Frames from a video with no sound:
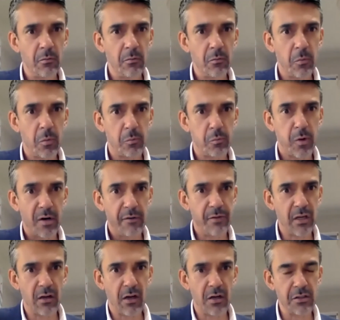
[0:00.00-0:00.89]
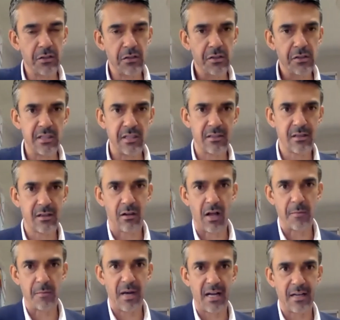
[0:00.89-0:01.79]
What have you guys used at
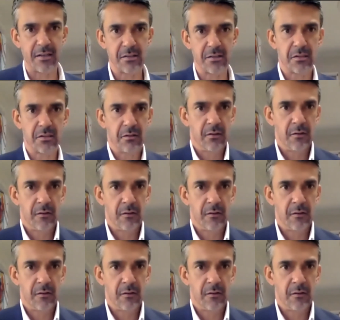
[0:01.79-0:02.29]
Clyne Partners?